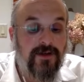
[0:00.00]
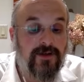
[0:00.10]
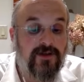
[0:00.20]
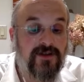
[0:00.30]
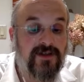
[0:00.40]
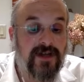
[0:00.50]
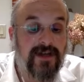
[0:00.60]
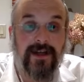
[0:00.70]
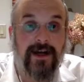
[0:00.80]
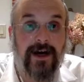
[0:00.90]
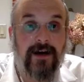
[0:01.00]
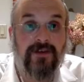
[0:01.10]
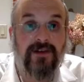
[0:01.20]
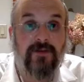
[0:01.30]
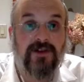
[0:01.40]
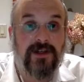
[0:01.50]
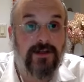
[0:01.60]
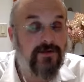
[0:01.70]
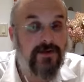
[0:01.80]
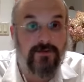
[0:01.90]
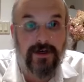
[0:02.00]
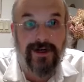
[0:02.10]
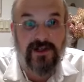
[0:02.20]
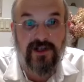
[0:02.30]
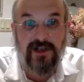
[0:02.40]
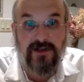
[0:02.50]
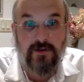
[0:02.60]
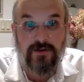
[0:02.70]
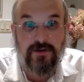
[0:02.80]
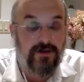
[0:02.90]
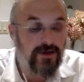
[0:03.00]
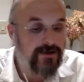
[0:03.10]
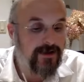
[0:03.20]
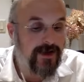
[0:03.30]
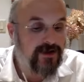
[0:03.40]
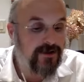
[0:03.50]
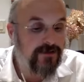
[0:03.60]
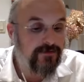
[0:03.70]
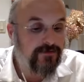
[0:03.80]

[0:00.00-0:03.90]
It shouldn't say Aveni, but it should say Livni, right? Rashi changes the word there. That's the Rashi there.